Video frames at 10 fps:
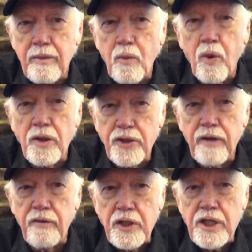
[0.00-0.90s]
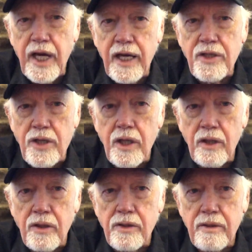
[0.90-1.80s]
once every 10
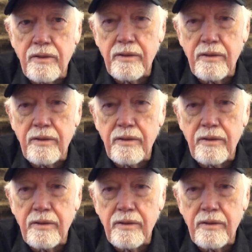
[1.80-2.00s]
years,